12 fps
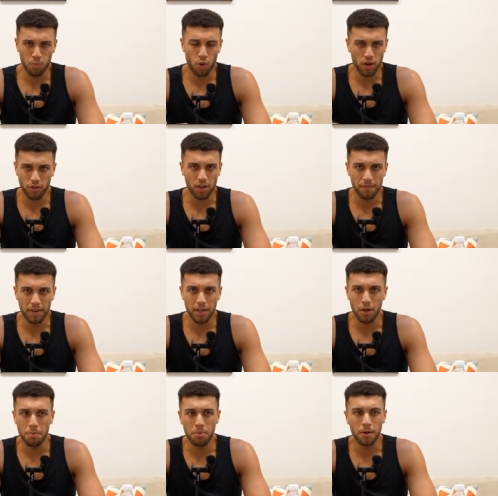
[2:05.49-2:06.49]
why you're on the
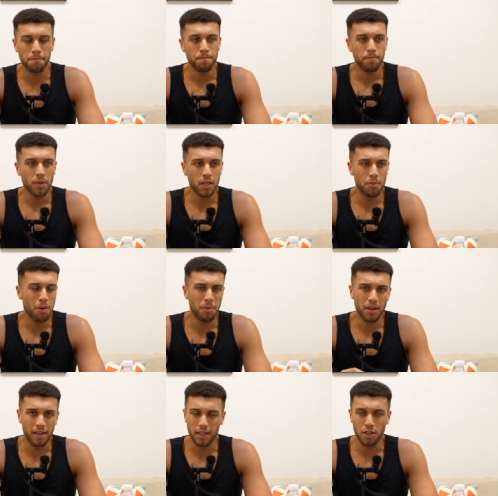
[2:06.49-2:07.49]
video but you're probably
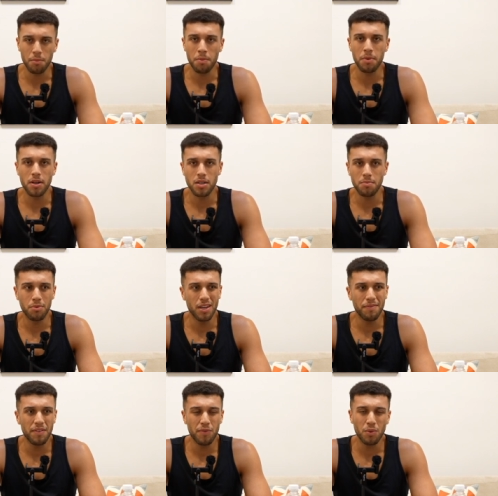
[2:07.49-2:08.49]
not that type of person but
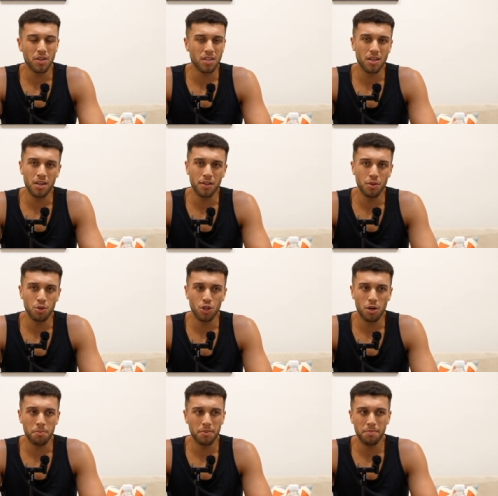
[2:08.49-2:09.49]
even if you want to start a new
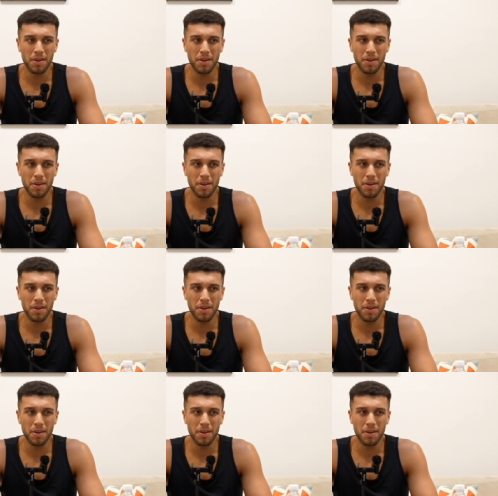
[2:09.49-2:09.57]
job